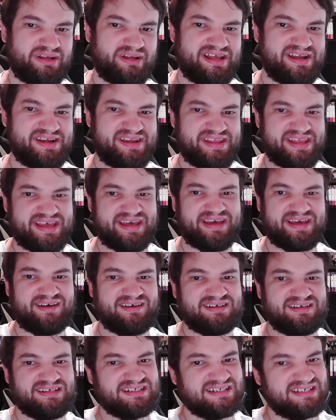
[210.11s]
And yeah,
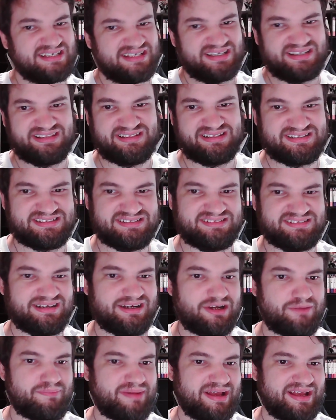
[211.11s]
this
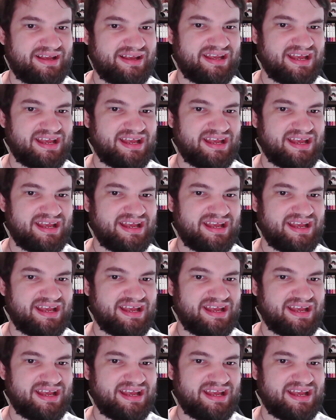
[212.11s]
entire back